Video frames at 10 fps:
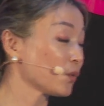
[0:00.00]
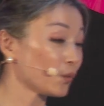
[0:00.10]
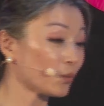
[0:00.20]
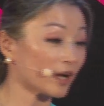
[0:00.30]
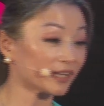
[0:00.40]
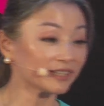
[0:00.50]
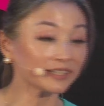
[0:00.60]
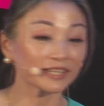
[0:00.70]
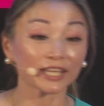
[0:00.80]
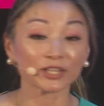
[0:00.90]
one
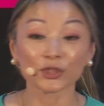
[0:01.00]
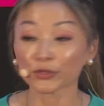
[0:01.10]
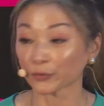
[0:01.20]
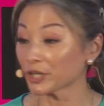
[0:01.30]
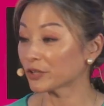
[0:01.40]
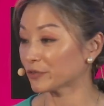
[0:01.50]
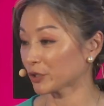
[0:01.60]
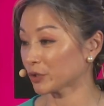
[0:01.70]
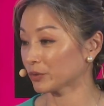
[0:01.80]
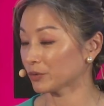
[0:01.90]
in three of
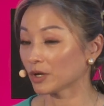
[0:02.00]
you